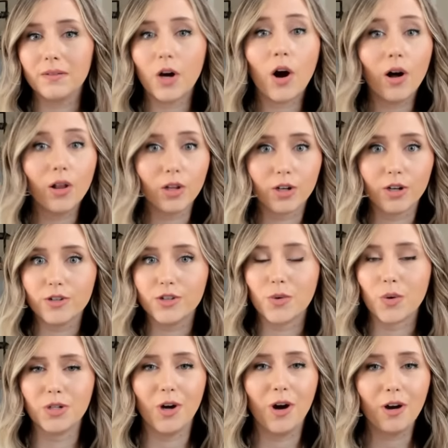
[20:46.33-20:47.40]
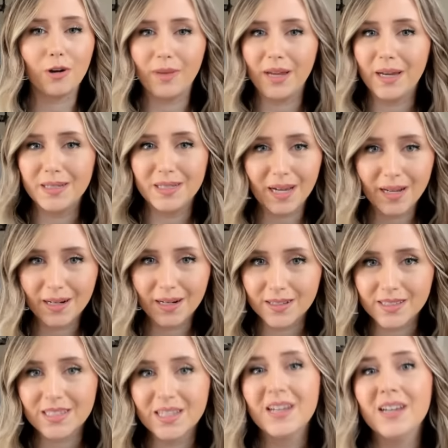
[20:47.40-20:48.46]
collars or dog
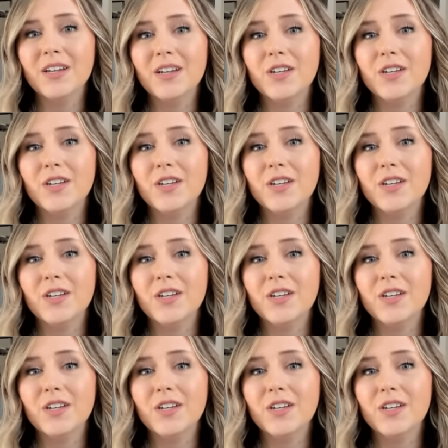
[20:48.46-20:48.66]
bandanas.